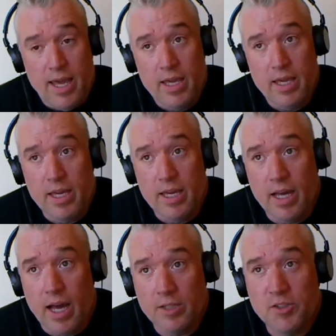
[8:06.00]
Yeah.
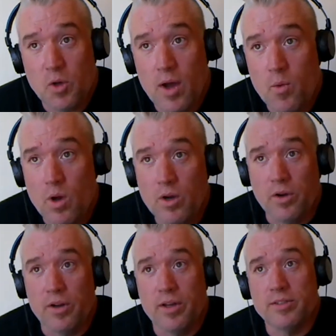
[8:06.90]
So I
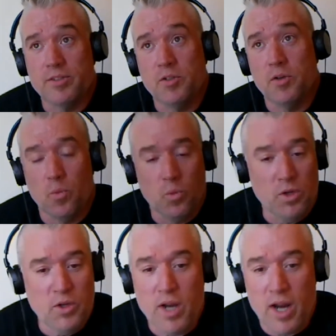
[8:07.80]
wonder, so
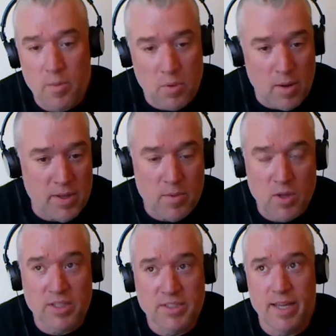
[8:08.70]
you and I are probably
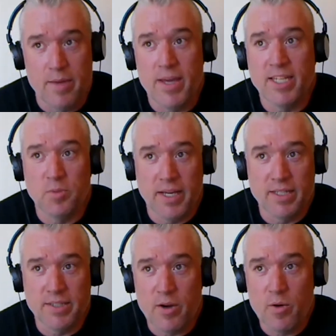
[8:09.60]
about the same age,
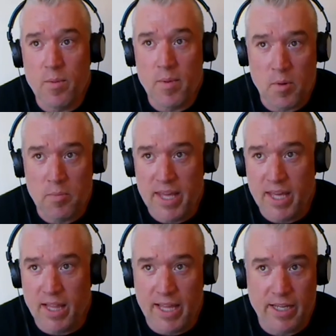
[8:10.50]
because I remember
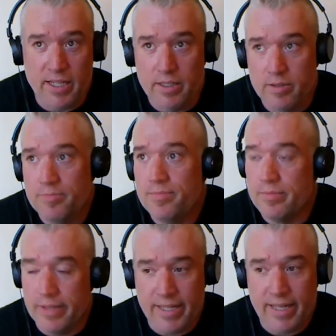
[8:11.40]
being like in
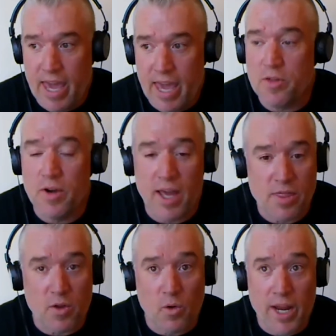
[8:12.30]
like eighth or
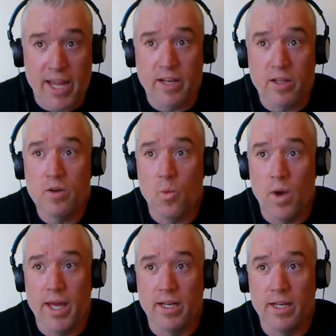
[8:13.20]
ninth grade
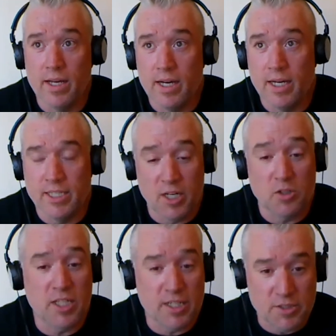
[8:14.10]
when uh,
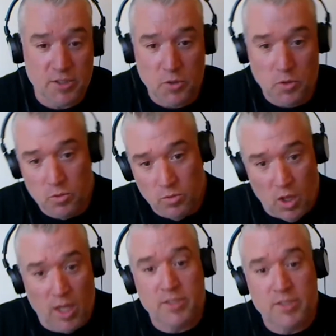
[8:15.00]
Ceausescu
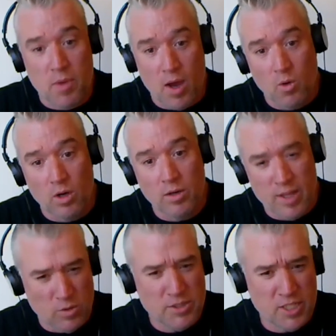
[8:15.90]
lost power.
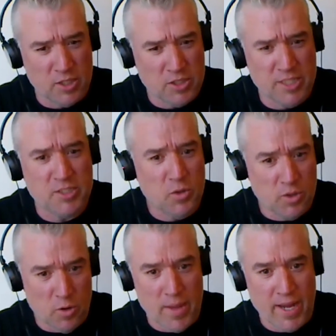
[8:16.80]
That was Ceausescu
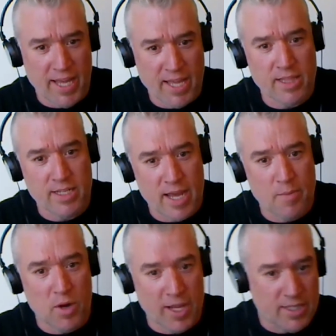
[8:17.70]
in Romania at the
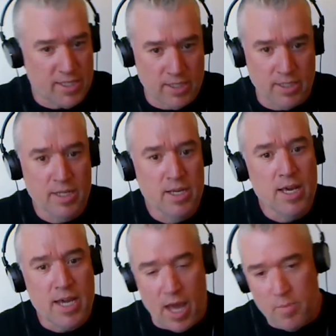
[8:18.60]
time, right? right? And
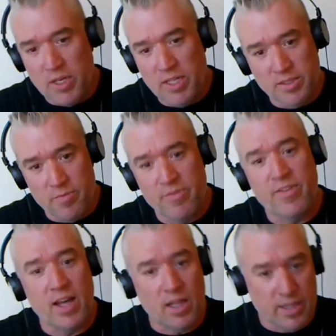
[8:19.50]
yes. communism
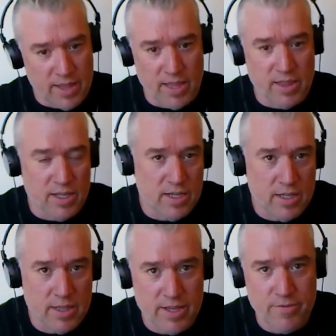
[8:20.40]
fell, and then the,
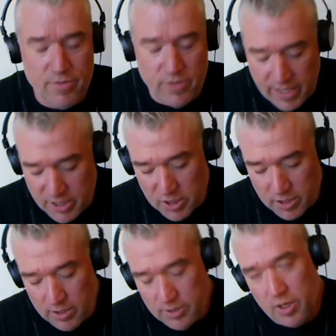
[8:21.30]
the
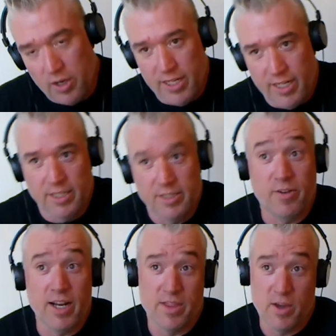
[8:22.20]
inflation started. And it's
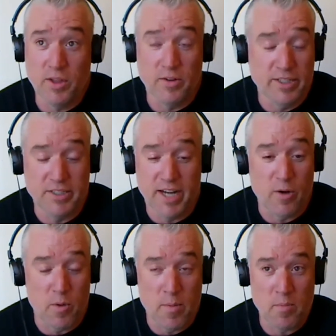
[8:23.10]
funny, the only reason I
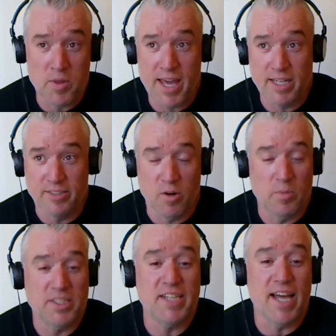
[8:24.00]
remember that is
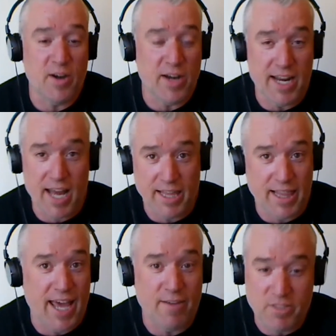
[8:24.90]
from a Saturday Night
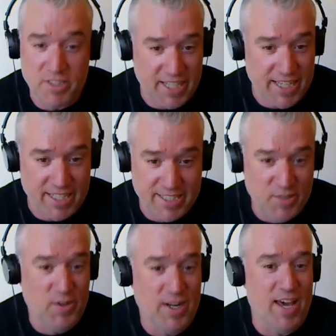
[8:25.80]
Live skit.
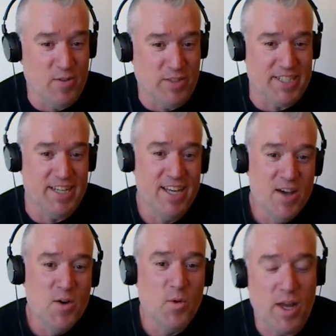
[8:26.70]
That was a,
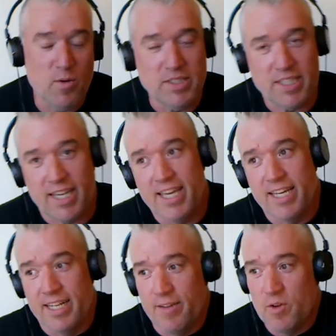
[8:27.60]
when I was a
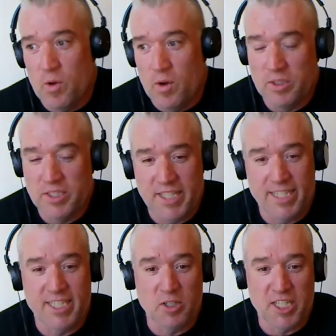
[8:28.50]
kid, everyone would say
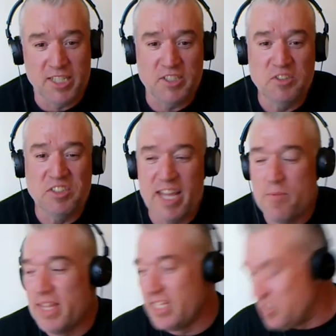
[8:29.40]
Ceausescu's
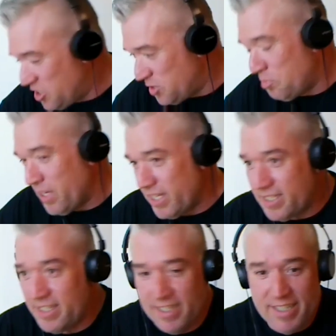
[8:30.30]
name and then spit,
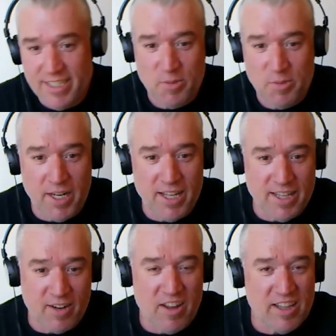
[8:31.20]
spit on
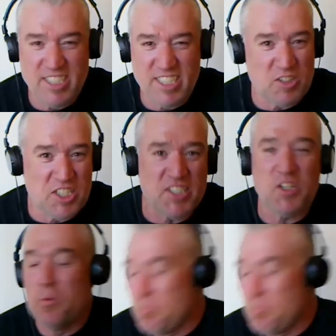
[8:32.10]
the ground. Ceausescu.